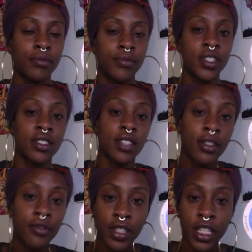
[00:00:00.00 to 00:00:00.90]

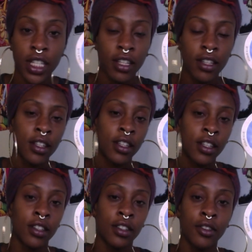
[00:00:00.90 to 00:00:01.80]
stifling
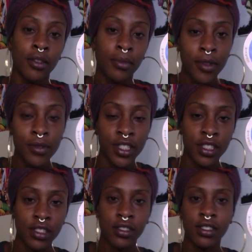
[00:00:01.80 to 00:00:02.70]
your
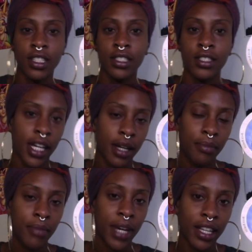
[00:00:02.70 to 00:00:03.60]
emotions, and tap
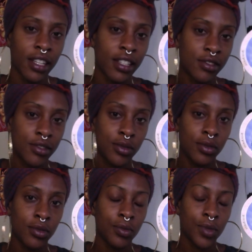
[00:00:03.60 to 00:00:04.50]
back
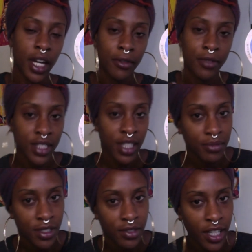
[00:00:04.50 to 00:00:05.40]
into that
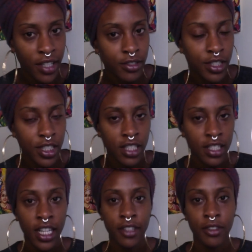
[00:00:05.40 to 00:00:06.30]
receptive energy
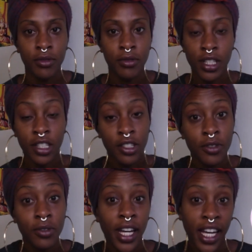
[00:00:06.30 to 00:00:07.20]
that you really
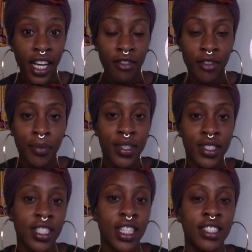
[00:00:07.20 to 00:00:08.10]
do have and
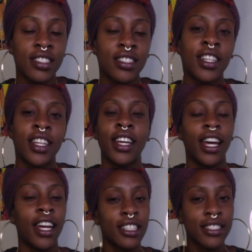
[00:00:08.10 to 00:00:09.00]
possess,
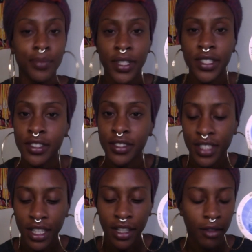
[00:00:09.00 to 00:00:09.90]
and express
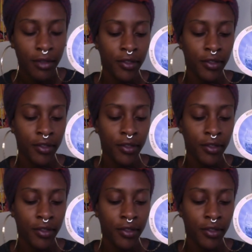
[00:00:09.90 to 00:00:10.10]
yourself.